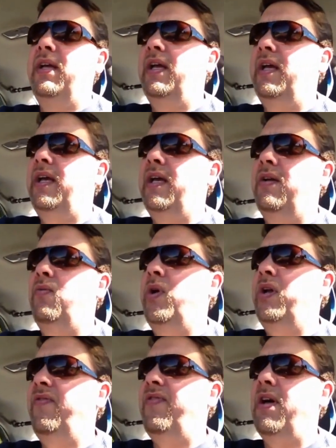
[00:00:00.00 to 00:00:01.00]
and
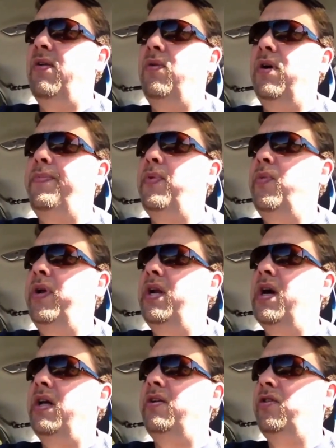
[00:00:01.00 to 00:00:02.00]
when to follow up and when
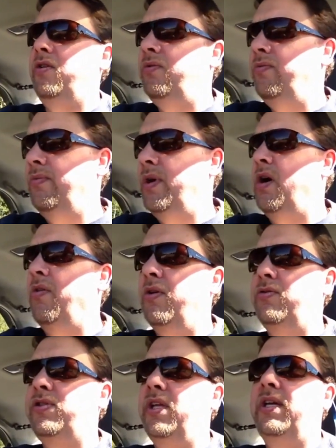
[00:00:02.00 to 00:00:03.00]
not to, all
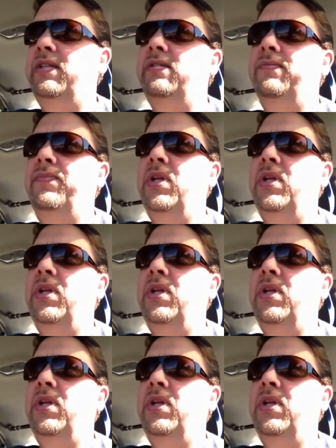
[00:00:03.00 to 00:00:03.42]
those things.